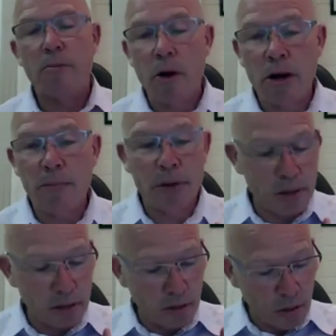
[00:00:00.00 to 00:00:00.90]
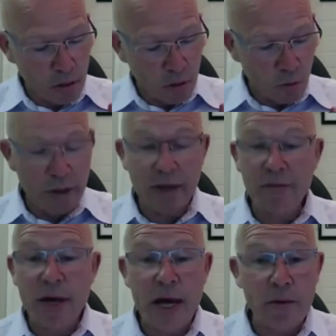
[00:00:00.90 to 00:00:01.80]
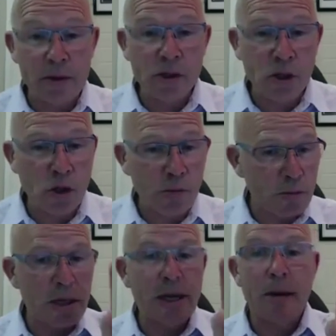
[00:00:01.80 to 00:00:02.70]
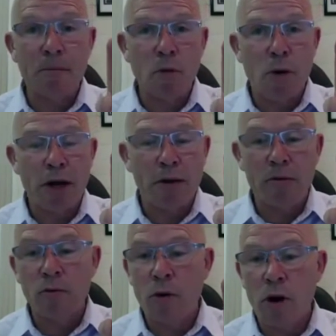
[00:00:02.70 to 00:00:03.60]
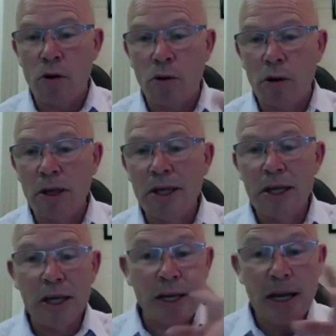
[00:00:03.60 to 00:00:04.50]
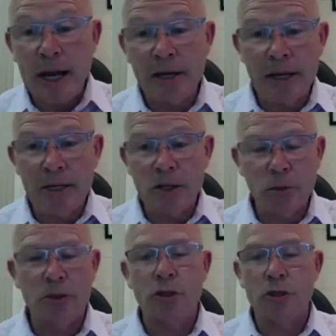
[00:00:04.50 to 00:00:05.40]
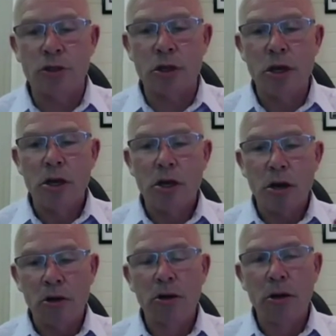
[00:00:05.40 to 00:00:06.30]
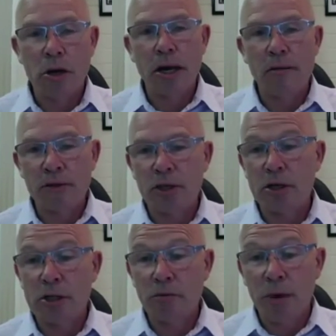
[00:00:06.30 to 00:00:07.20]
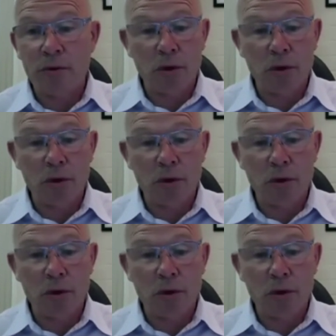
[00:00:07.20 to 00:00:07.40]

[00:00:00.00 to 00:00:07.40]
So in my opinion, we have now assumed the #1 role in our niche, which is online advertising